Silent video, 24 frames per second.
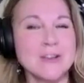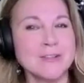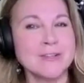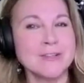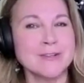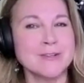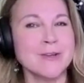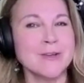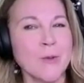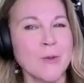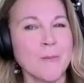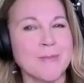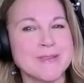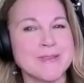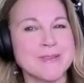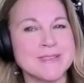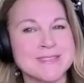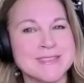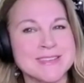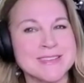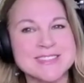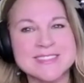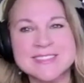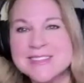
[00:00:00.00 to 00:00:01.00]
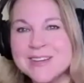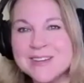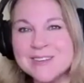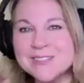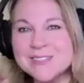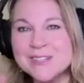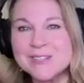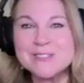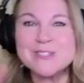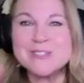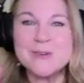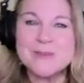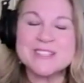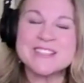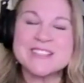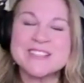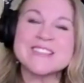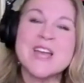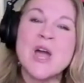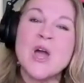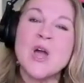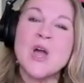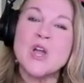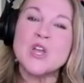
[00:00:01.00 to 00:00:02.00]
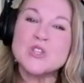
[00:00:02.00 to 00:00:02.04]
do your business. No, don't do your business.